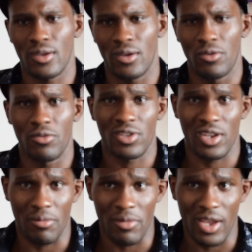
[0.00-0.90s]

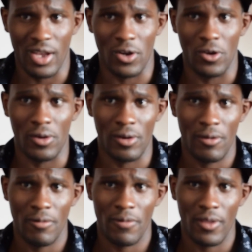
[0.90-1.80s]
Obviously I'm here alone,
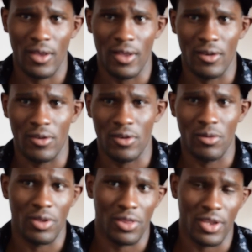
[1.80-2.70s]
and you know,
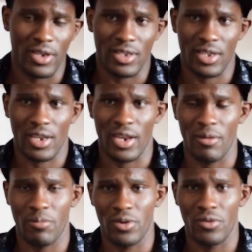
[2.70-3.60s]
when things like that
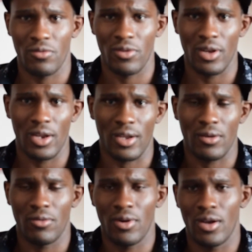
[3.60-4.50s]
happen, you feel like,
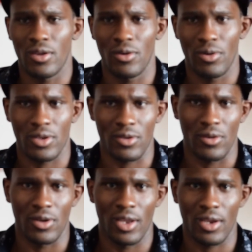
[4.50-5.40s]
wow, you know, what you
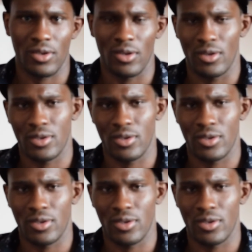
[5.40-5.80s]
don't have, you know.